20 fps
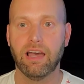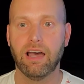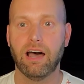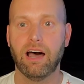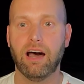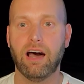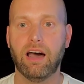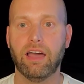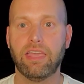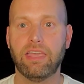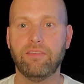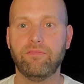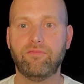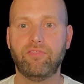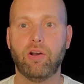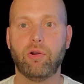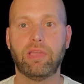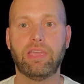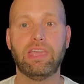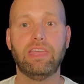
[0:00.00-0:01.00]
uh,
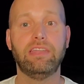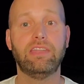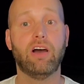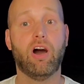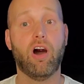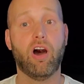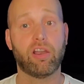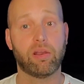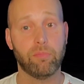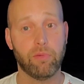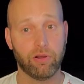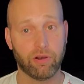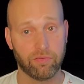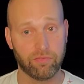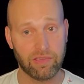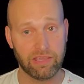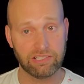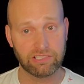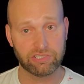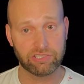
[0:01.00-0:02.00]
info in the
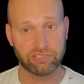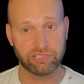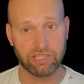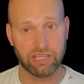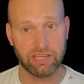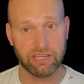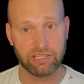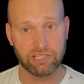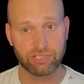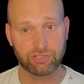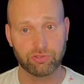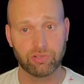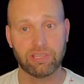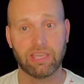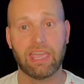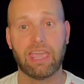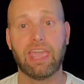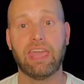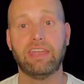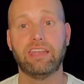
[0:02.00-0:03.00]
automotive industry
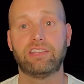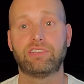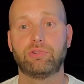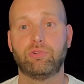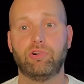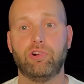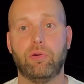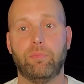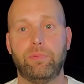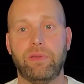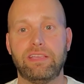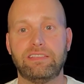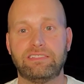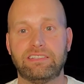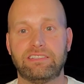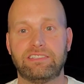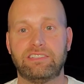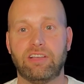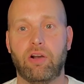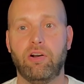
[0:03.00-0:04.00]
and the Turo
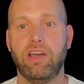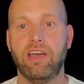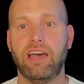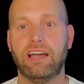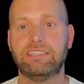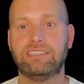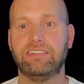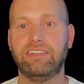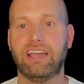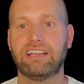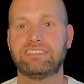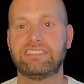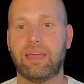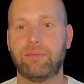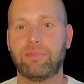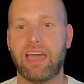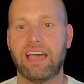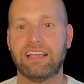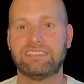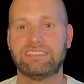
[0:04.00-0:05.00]
business. So until next time,
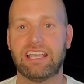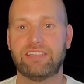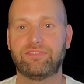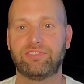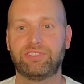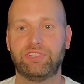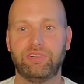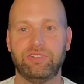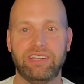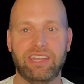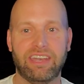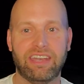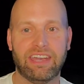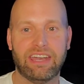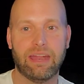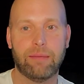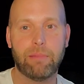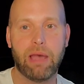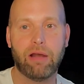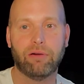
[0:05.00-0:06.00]
guys, thanks for tuning in,
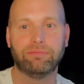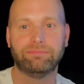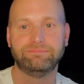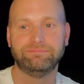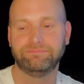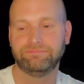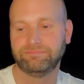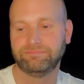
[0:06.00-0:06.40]
and I'm out.